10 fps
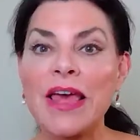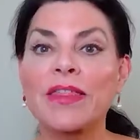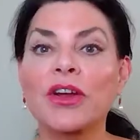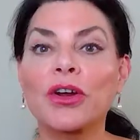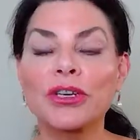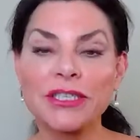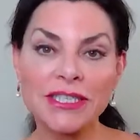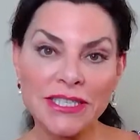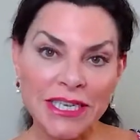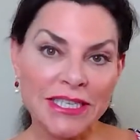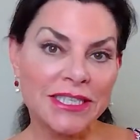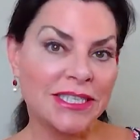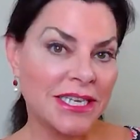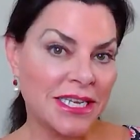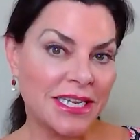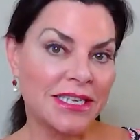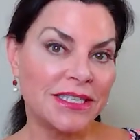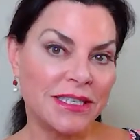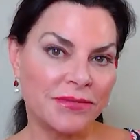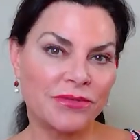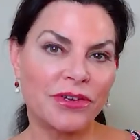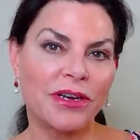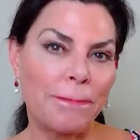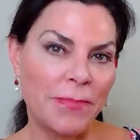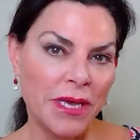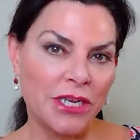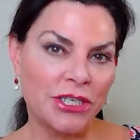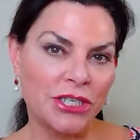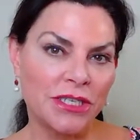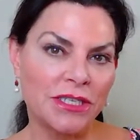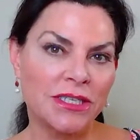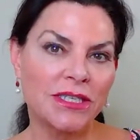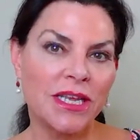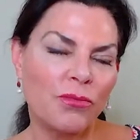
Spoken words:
There are 16 different beaches,